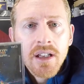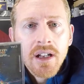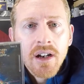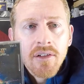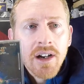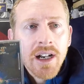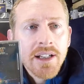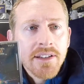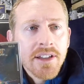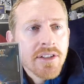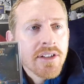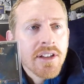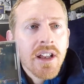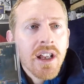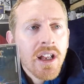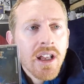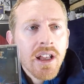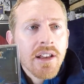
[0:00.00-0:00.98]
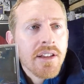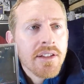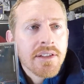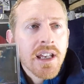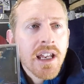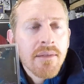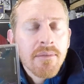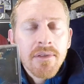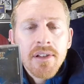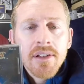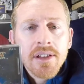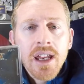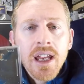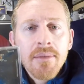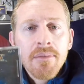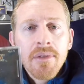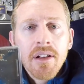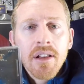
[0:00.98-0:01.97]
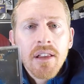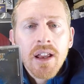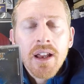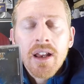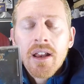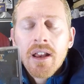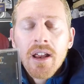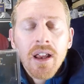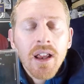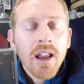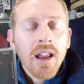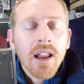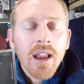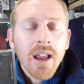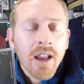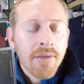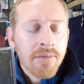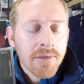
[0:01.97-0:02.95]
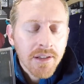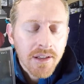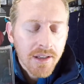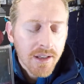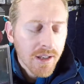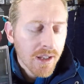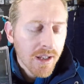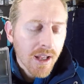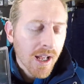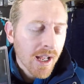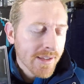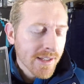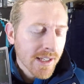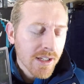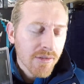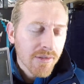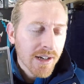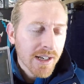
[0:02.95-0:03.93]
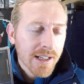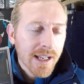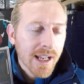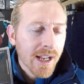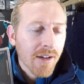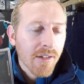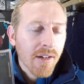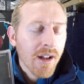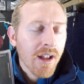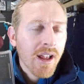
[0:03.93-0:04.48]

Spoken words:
All right, this game like I tell you right now.